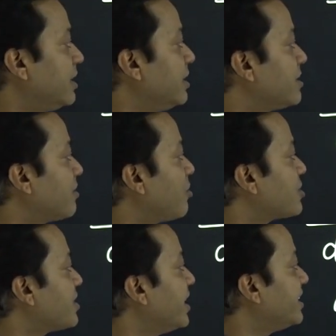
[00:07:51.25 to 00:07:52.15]
is a
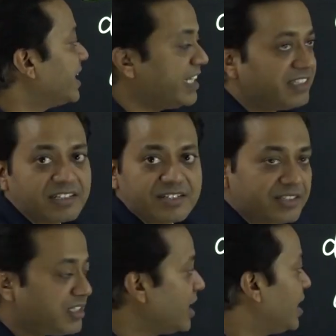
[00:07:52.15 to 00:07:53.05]
constant,
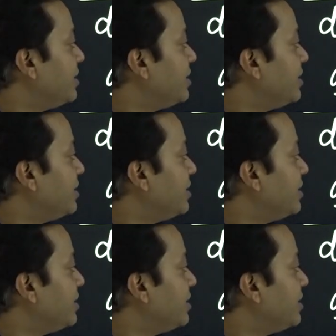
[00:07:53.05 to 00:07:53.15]
energy,